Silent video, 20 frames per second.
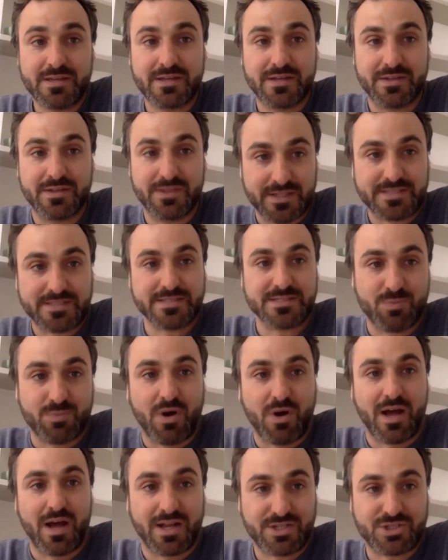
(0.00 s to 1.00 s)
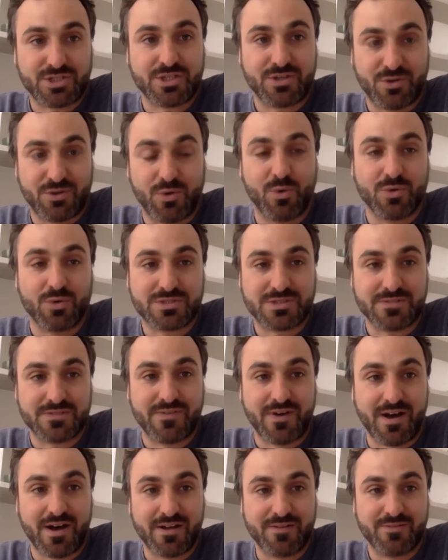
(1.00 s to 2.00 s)
and this is what actually caused the
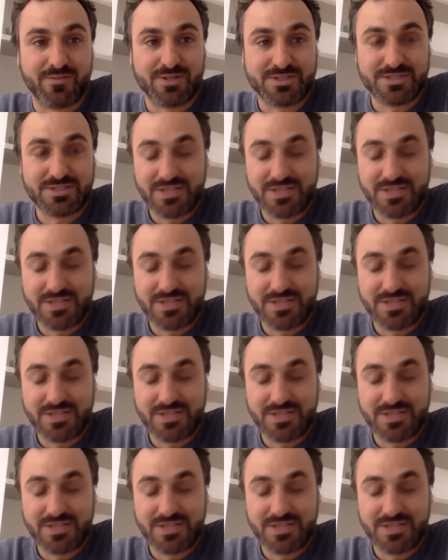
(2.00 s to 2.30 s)
virus.